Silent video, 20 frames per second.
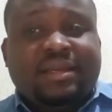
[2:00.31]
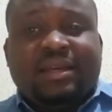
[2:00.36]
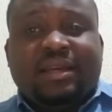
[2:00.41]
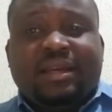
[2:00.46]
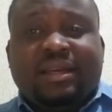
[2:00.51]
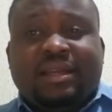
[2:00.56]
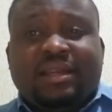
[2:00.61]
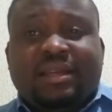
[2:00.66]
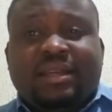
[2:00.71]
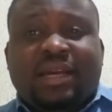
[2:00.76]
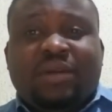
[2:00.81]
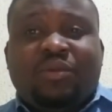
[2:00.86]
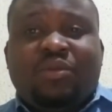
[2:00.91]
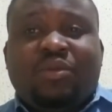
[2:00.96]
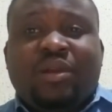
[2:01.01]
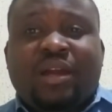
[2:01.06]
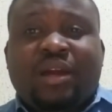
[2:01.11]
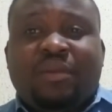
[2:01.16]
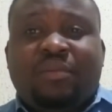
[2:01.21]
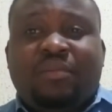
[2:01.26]
And that will
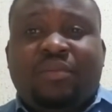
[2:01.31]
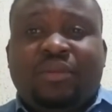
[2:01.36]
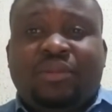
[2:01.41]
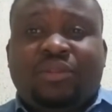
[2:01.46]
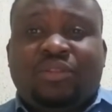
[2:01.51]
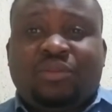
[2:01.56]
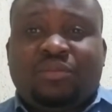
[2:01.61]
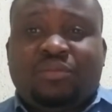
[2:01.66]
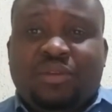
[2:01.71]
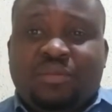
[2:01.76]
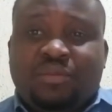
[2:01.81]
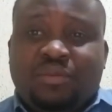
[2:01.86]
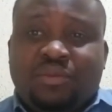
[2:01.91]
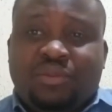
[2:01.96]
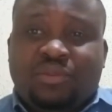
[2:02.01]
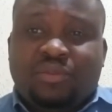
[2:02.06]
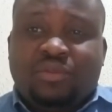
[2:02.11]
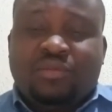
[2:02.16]
help you to be able to